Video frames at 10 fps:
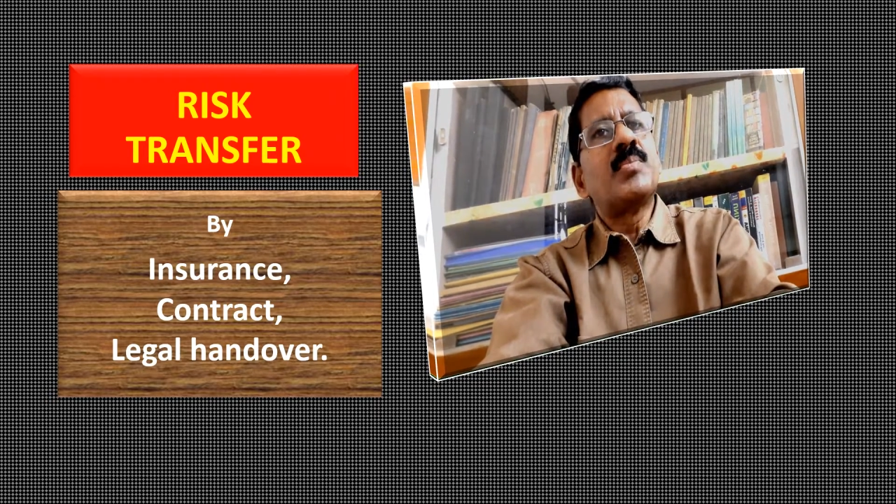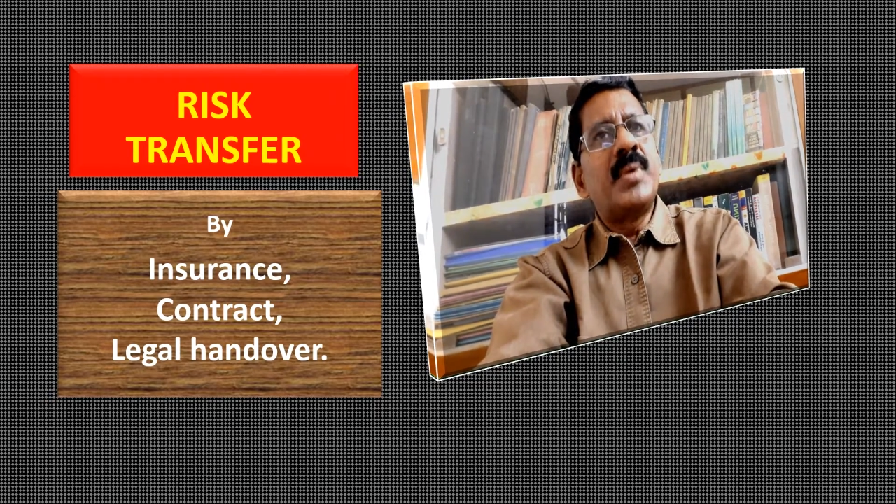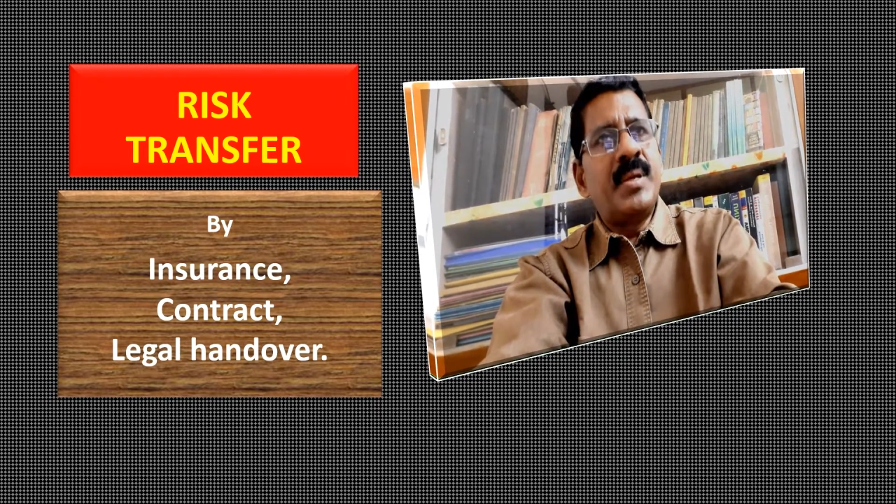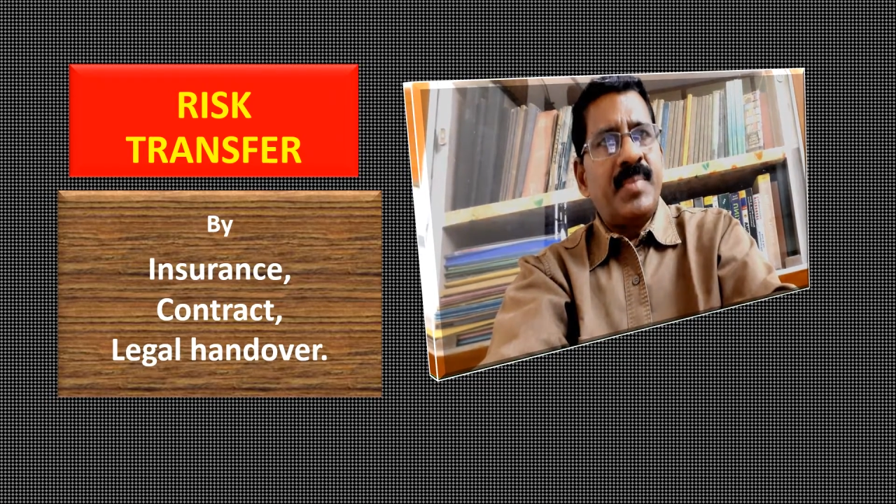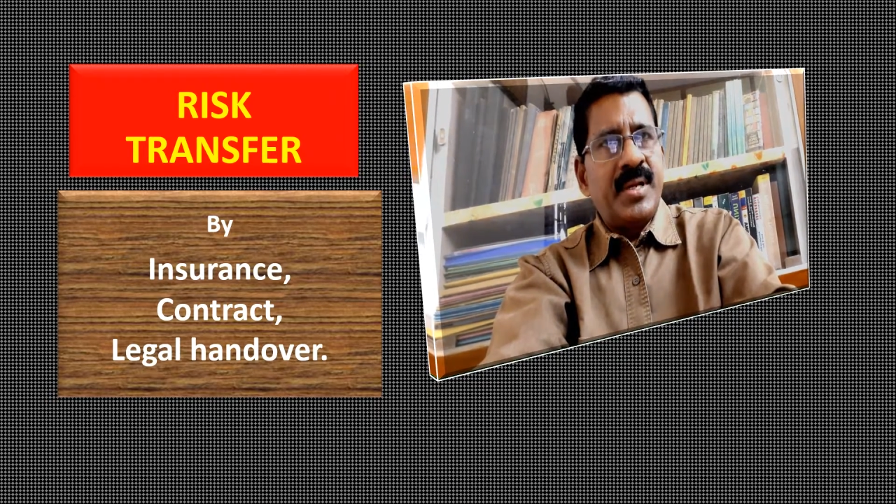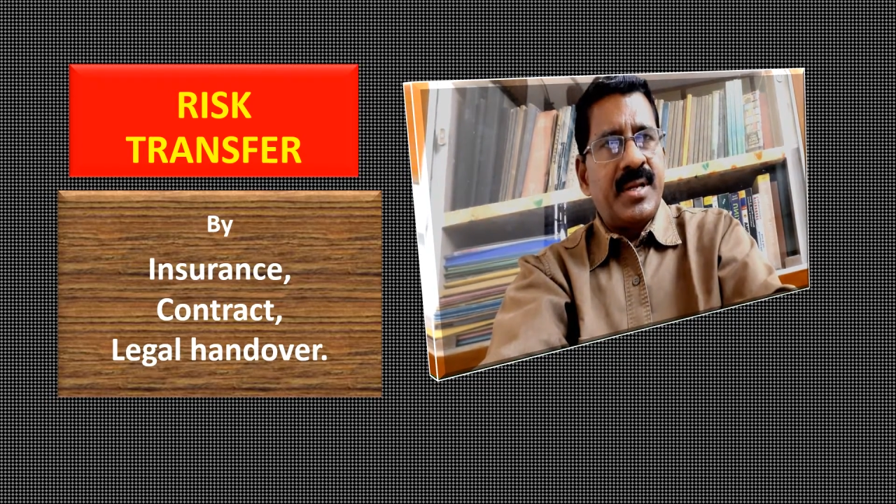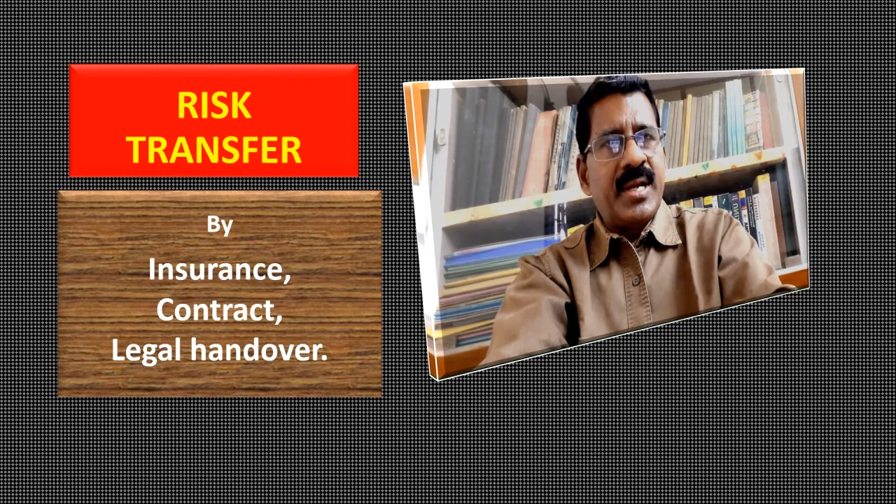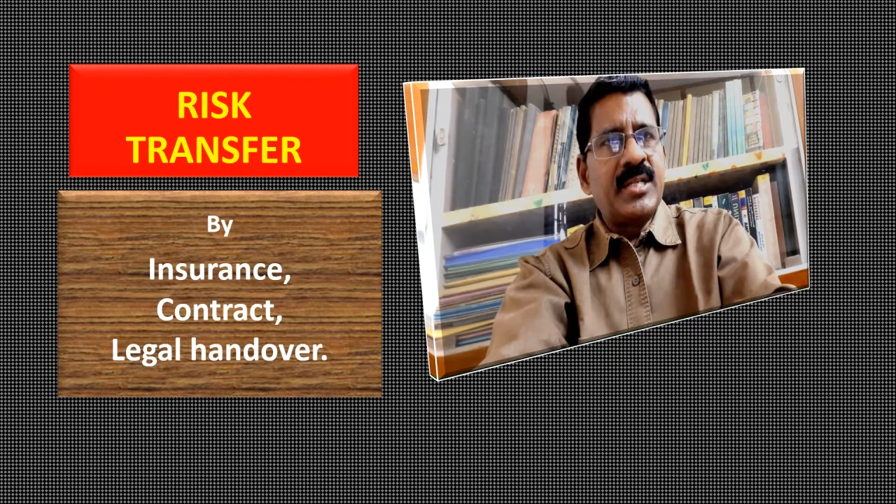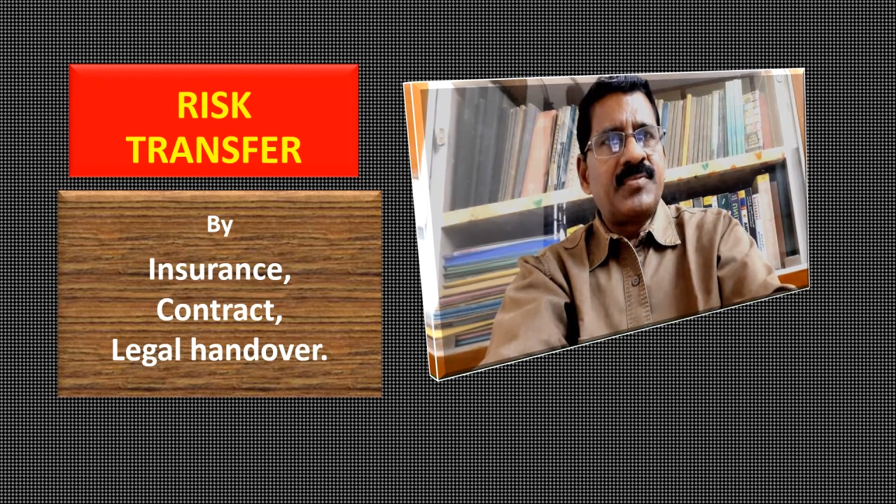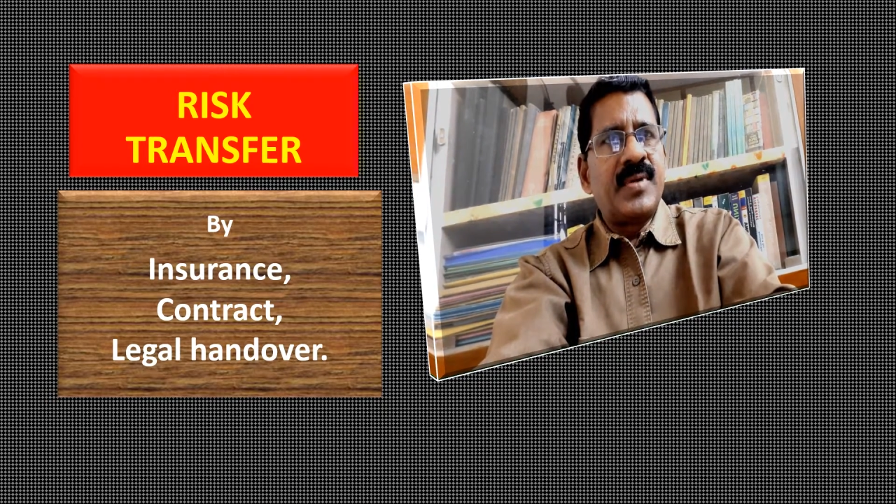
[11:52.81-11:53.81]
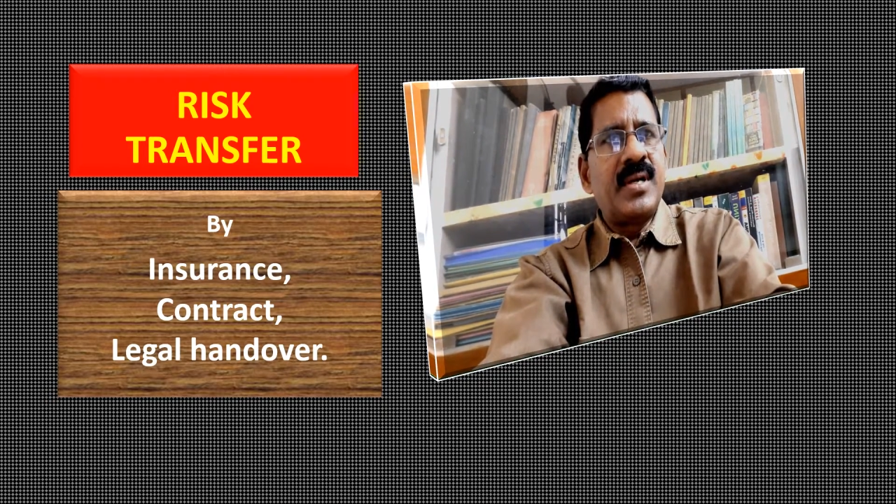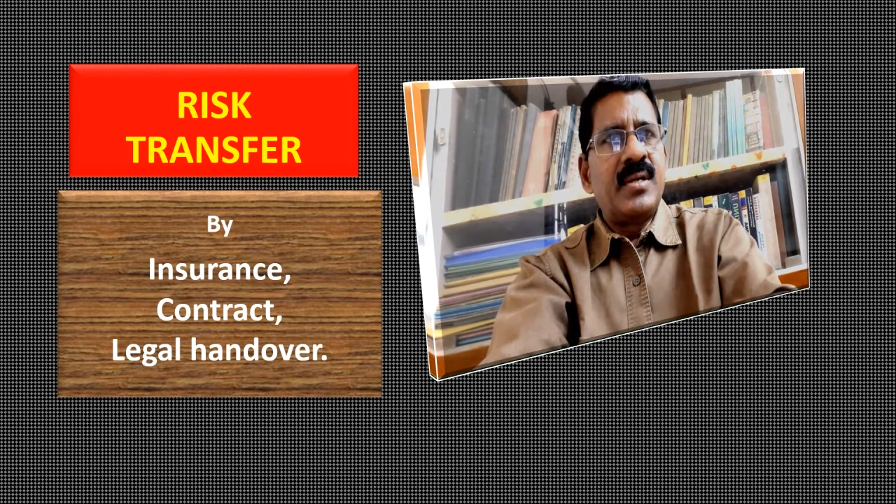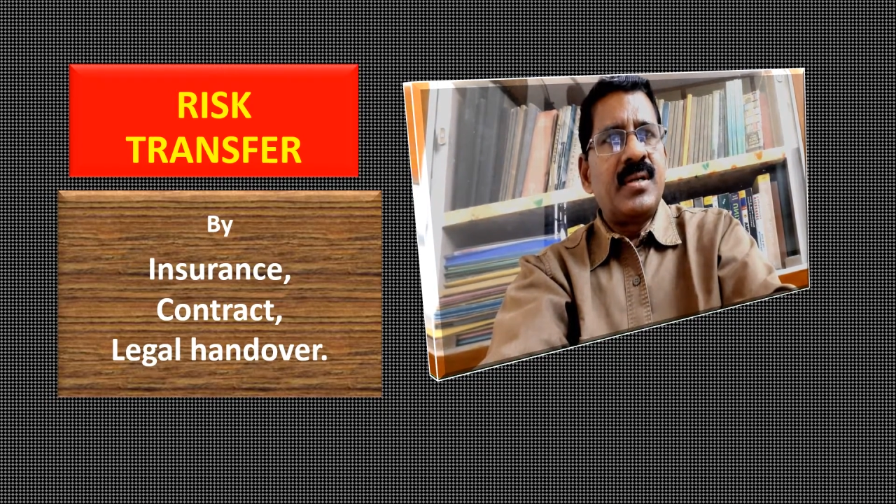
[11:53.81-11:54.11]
may be transferred,